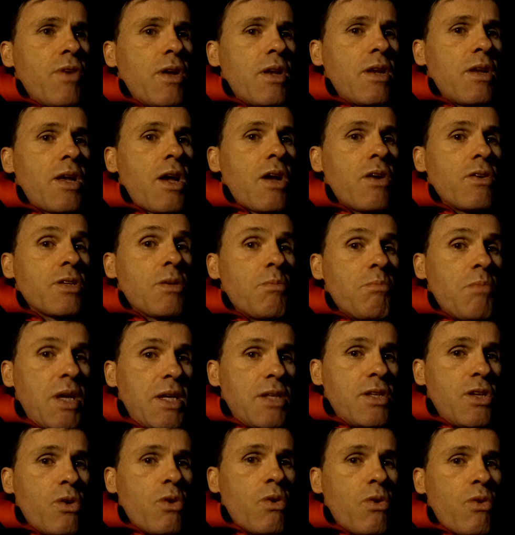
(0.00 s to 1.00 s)
and going to
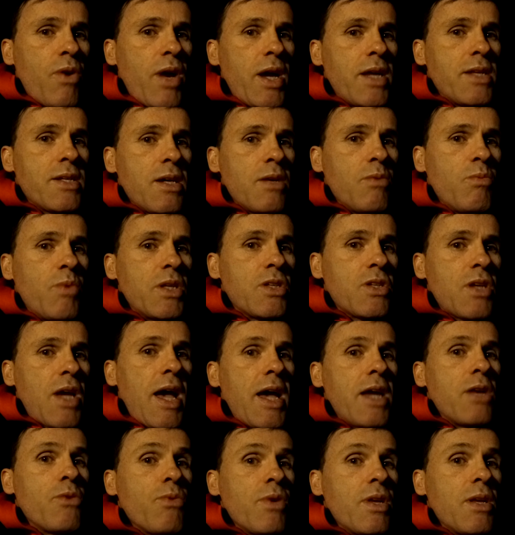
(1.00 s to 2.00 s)
Meteor Crater, which
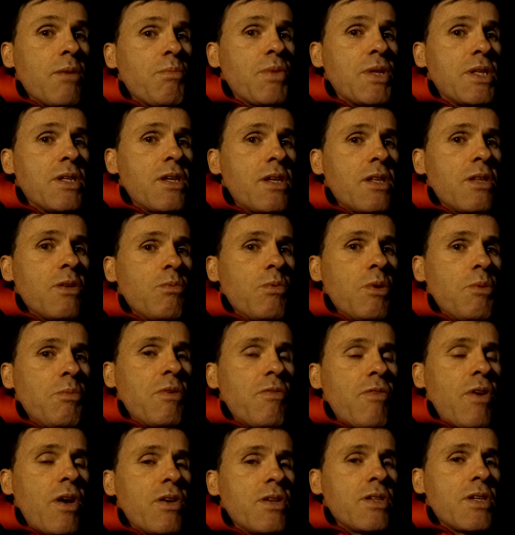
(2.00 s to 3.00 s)
Adrian in particular will be
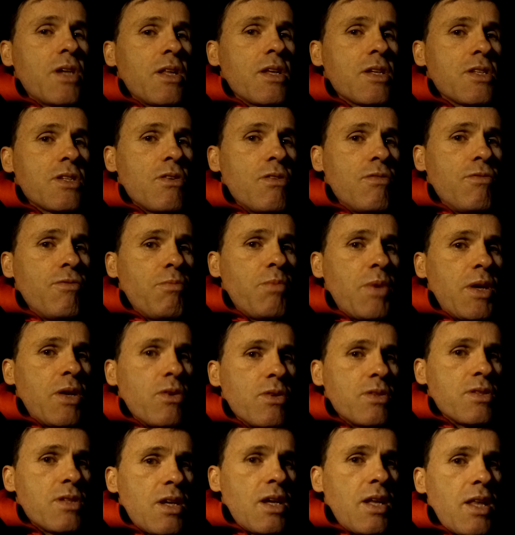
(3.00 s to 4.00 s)
very jealous of
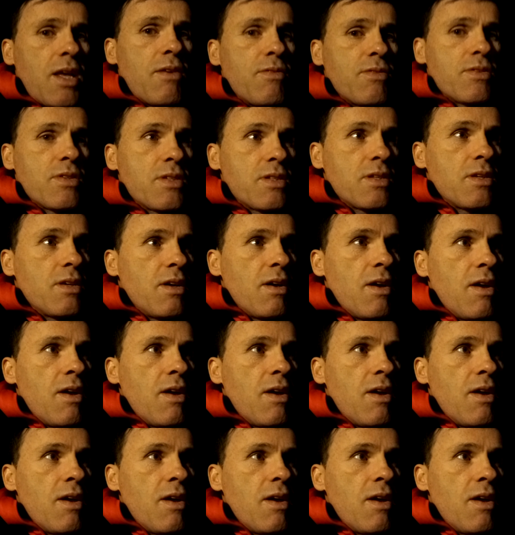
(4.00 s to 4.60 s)
because he loves